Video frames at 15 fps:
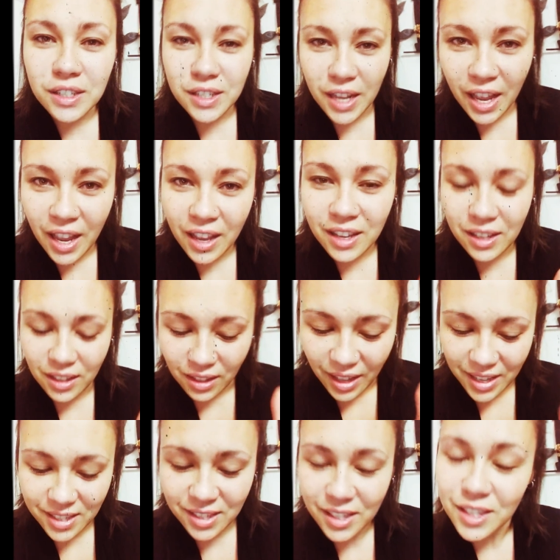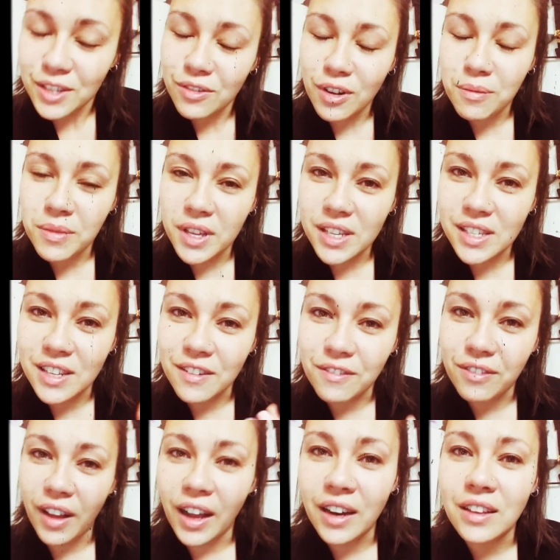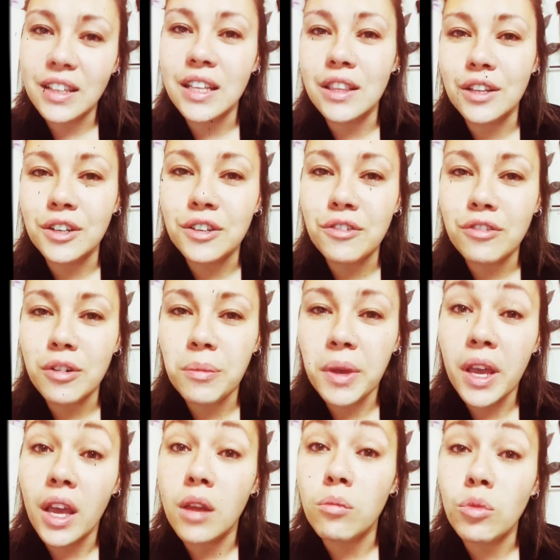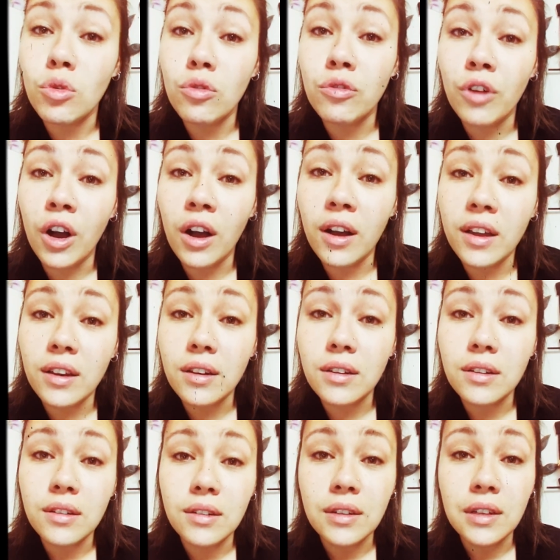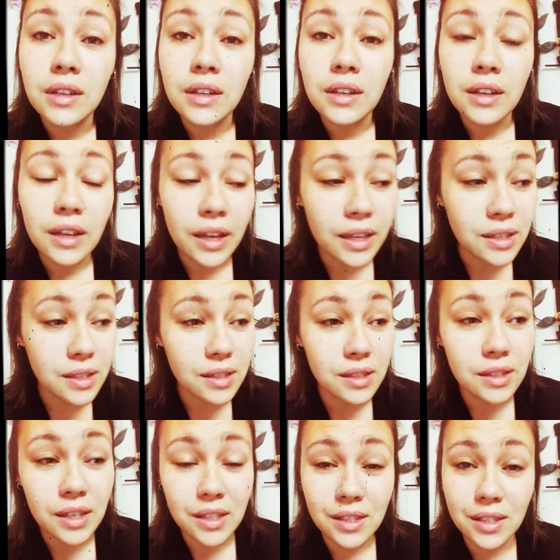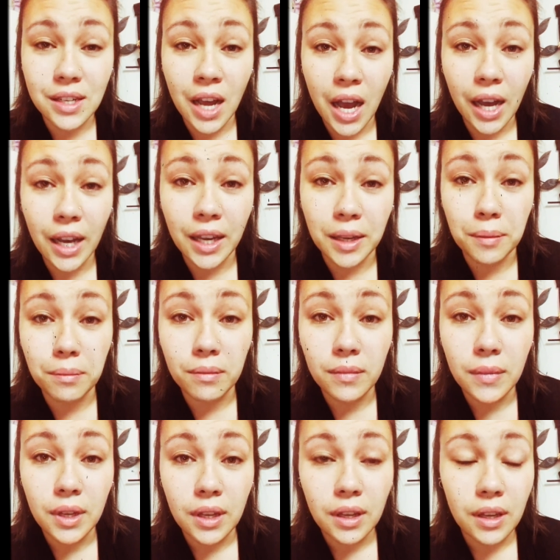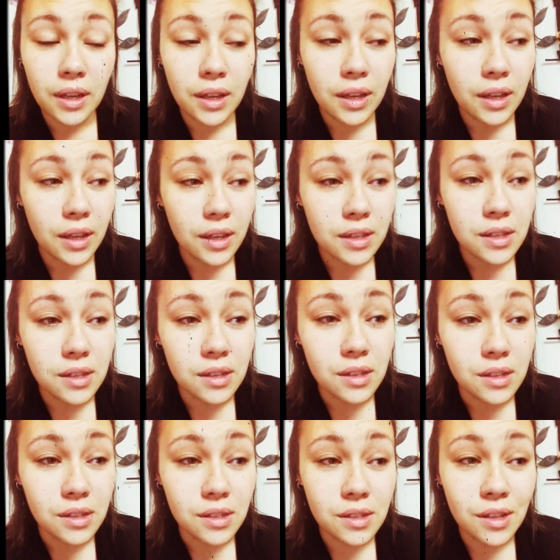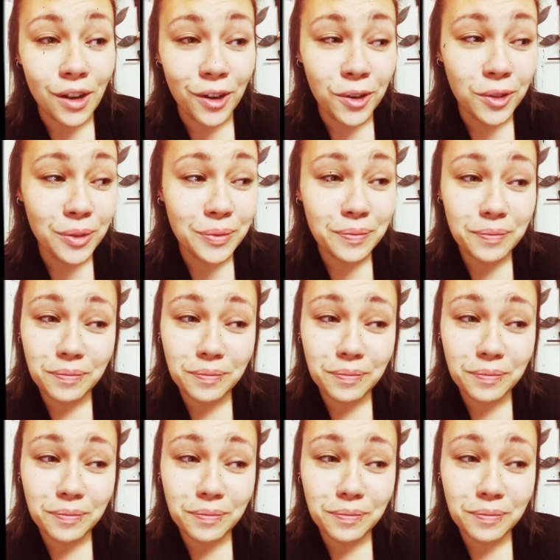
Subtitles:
take lessons from this and finally learn from it and move on? It's time. So